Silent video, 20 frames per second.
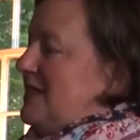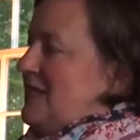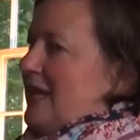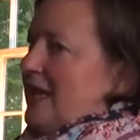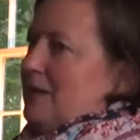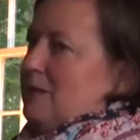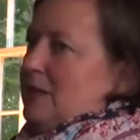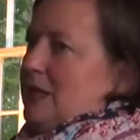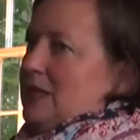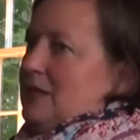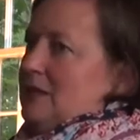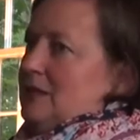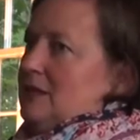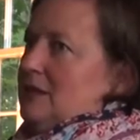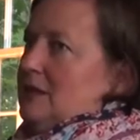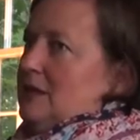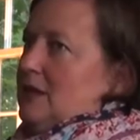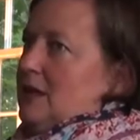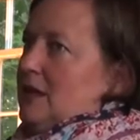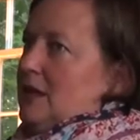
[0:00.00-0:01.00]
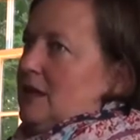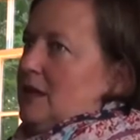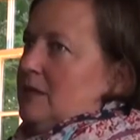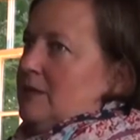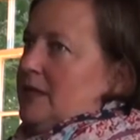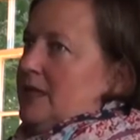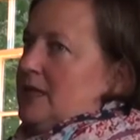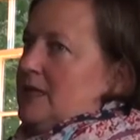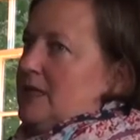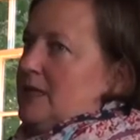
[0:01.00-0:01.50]
segment
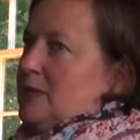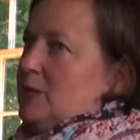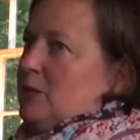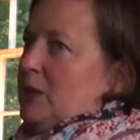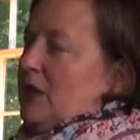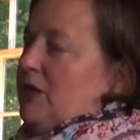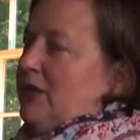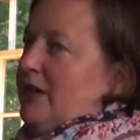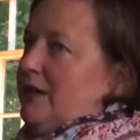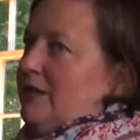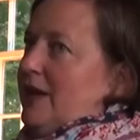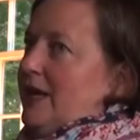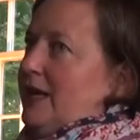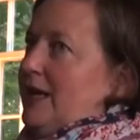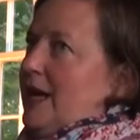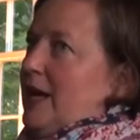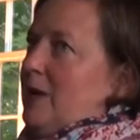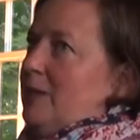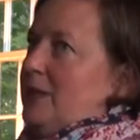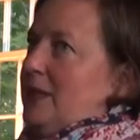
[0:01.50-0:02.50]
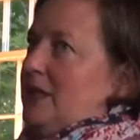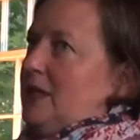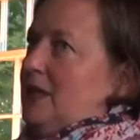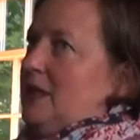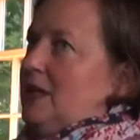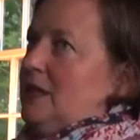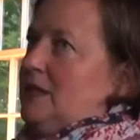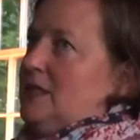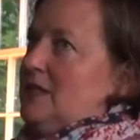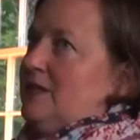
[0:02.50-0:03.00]
um, is exploding right now
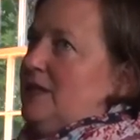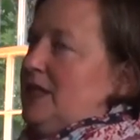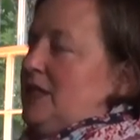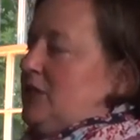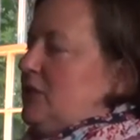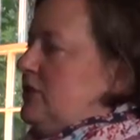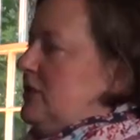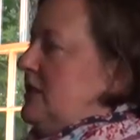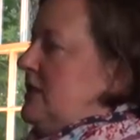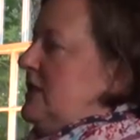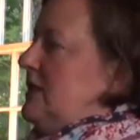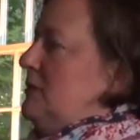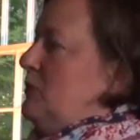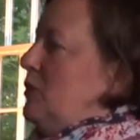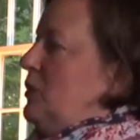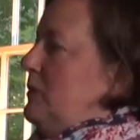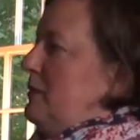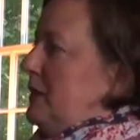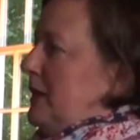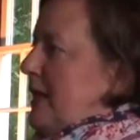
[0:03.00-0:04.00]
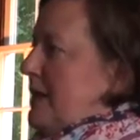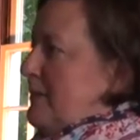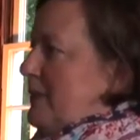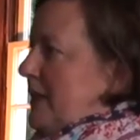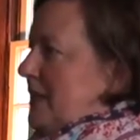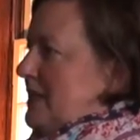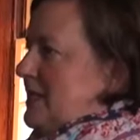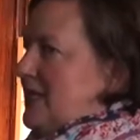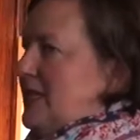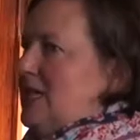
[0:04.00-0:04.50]
because of an interest in more
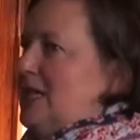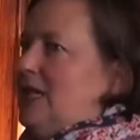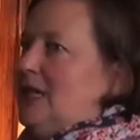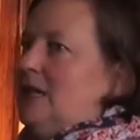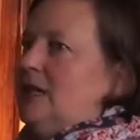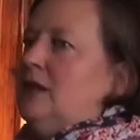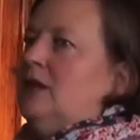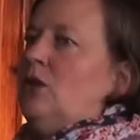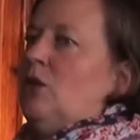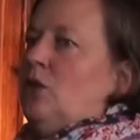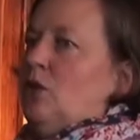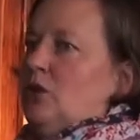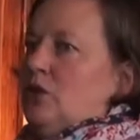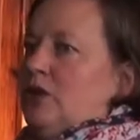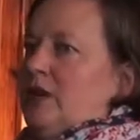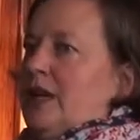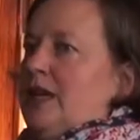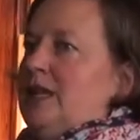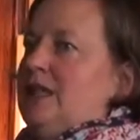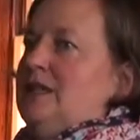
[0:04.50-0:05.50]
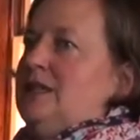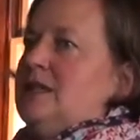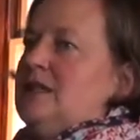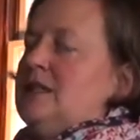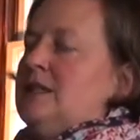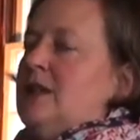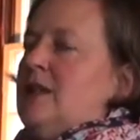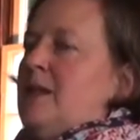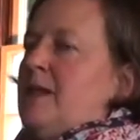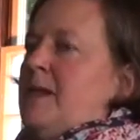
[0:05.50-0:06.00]
plant-based eating, whole
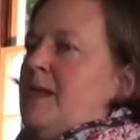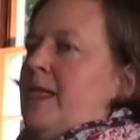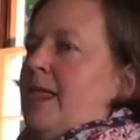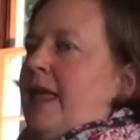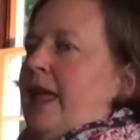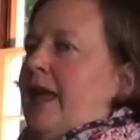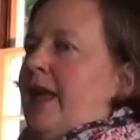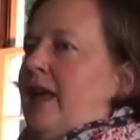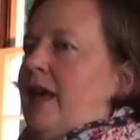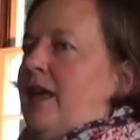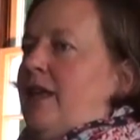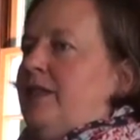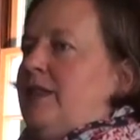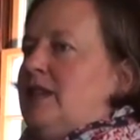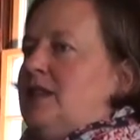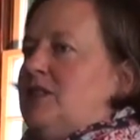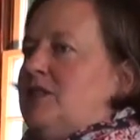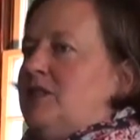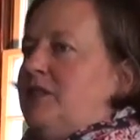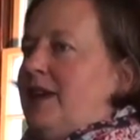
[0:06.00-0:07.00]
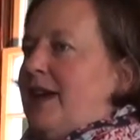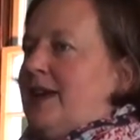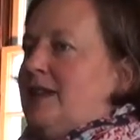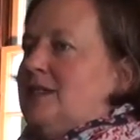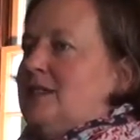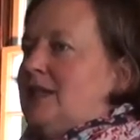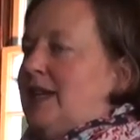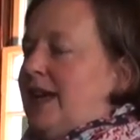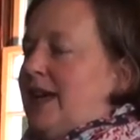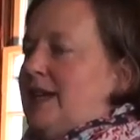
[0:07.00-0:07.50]
grains, and these
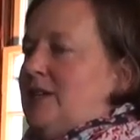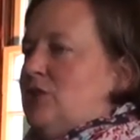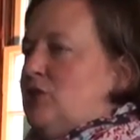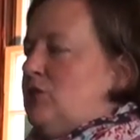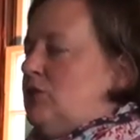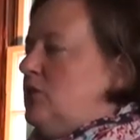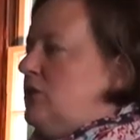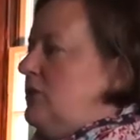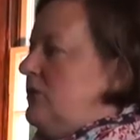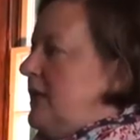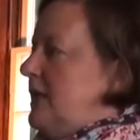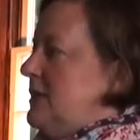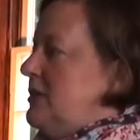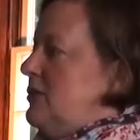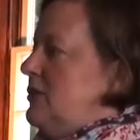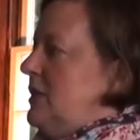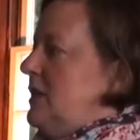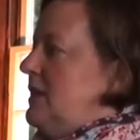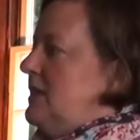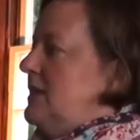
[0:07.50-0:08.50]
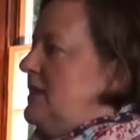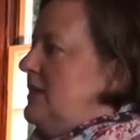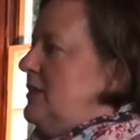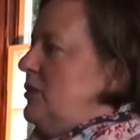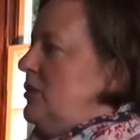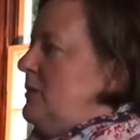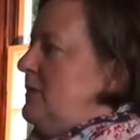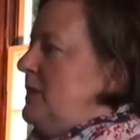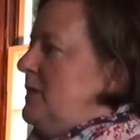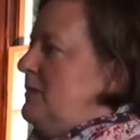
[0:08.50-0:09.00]
fast casual restaurants in
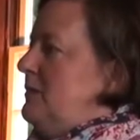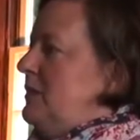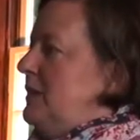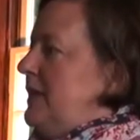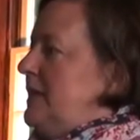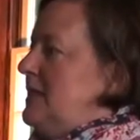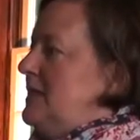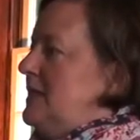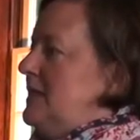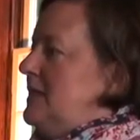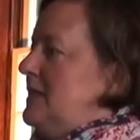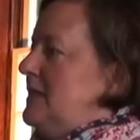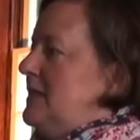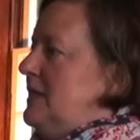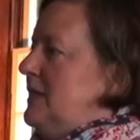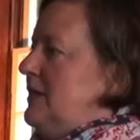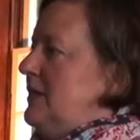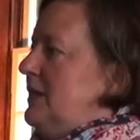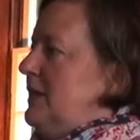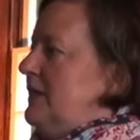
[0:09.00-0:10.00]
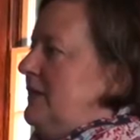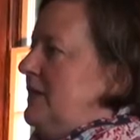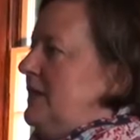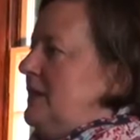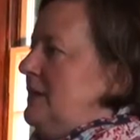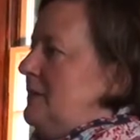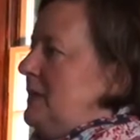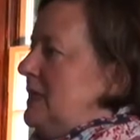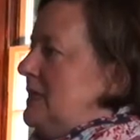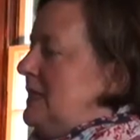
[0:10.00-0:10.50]
urban places that are
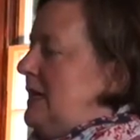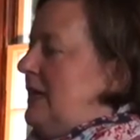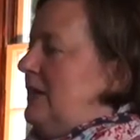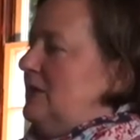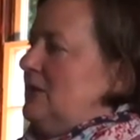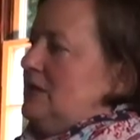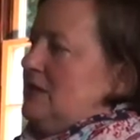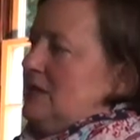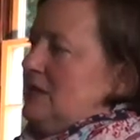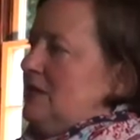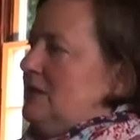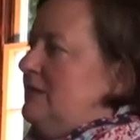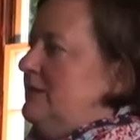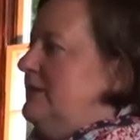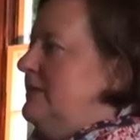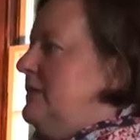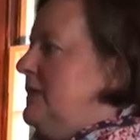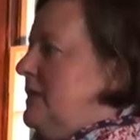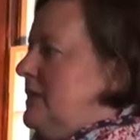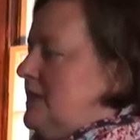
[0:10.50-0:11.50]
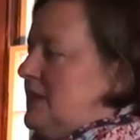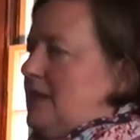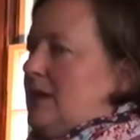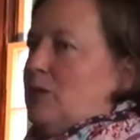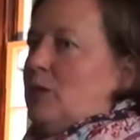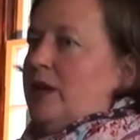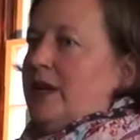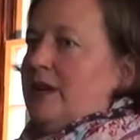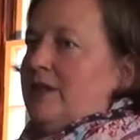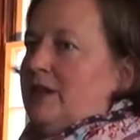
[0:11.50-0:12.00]
giving mm. McDonald's and
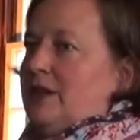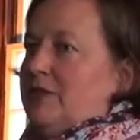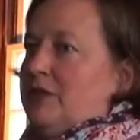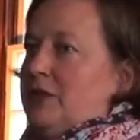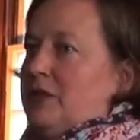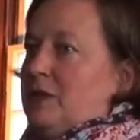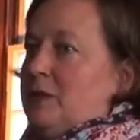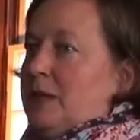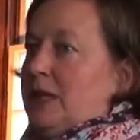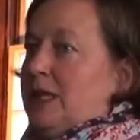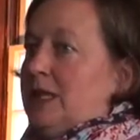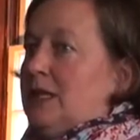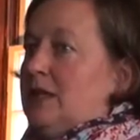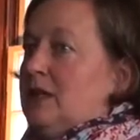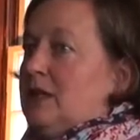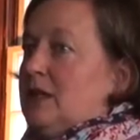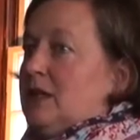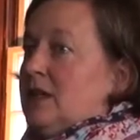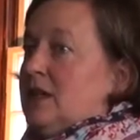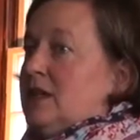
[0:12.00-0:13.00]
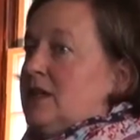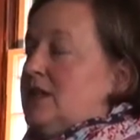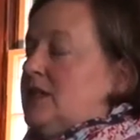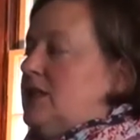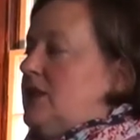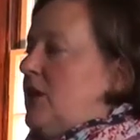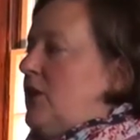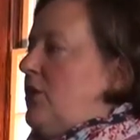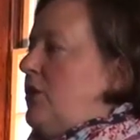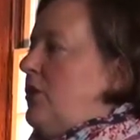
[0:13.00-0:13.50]
Subway a run for their money.
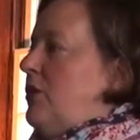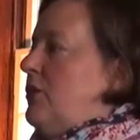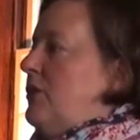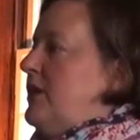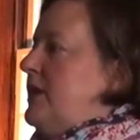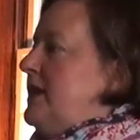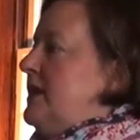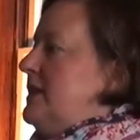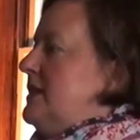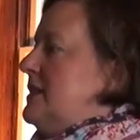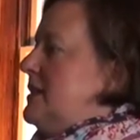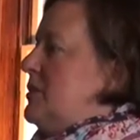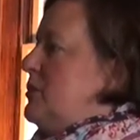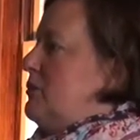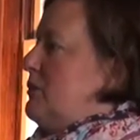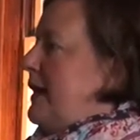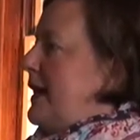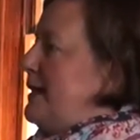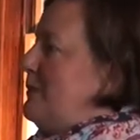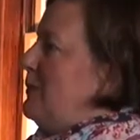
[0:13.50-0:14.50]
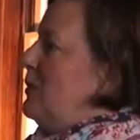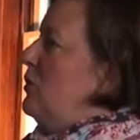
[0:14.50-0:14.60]
So these grain